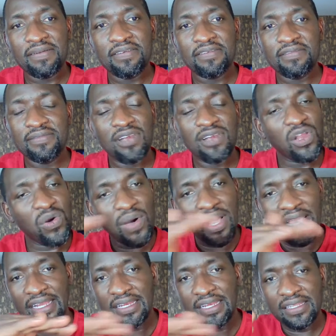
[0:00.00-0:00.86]
lower
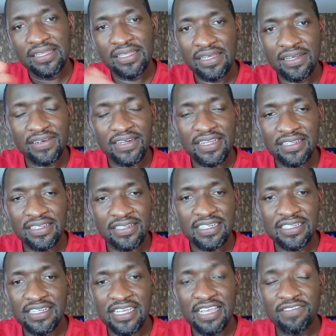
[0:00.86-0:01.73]
in
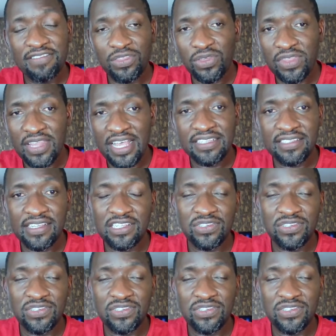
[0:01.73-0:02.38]
rating, even though the answer is